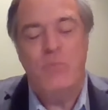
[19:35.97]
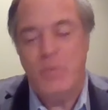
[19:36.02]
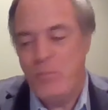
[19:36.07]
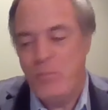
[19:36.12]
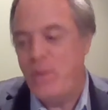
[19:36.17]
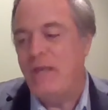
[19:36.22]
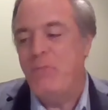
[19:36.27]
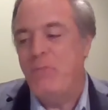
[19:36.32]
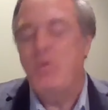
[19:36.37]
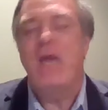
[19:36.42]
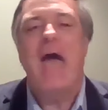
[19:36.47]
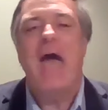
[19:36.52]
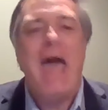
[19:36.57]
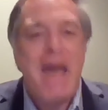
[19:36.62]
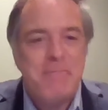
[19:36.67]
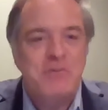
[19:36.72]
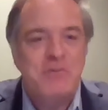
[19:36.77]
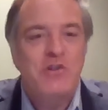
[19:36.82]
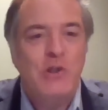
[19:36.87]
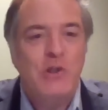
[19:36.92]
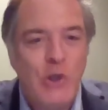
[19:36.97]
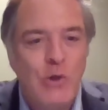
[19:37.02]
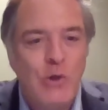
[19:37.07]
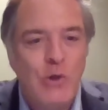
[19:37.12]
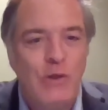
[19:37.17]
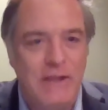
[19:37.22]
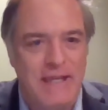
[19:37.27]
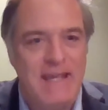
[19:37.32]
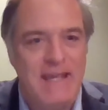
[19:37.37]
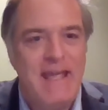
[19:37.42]
we, we
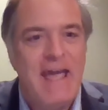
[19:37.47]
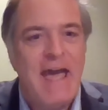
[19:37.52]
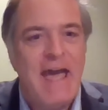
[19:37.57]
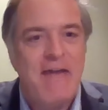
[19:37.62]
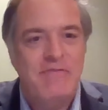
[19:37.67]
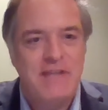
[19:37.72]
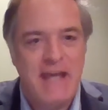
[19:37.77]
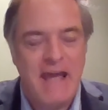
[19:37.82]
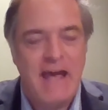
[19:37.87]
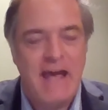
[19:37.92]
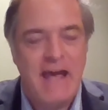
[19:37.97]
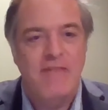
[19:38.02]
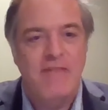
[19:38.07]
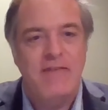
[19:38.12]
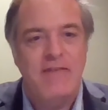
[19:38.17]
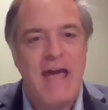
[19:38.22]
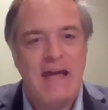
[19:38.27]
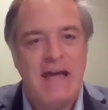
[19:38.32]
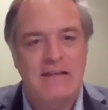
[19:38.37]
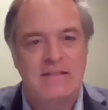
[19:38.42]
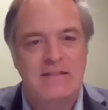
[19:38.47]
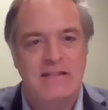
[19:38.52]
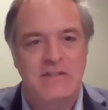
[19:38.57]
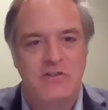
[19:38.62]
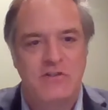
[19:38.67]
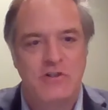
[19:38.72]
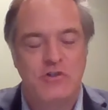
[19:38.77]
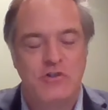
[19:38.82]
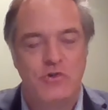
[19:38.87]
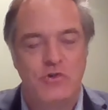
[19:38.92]
absolutely have to have access
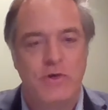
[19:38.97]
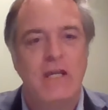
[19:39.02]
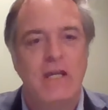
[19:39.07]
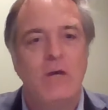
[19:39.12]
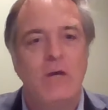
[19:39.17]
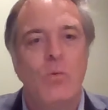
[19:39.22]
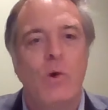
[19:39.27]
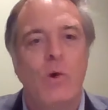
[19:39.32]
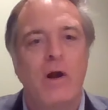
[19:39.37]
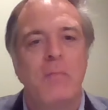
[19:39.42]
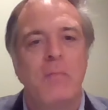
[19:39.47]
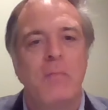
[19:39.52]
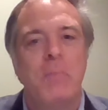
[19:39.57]
to drinking water,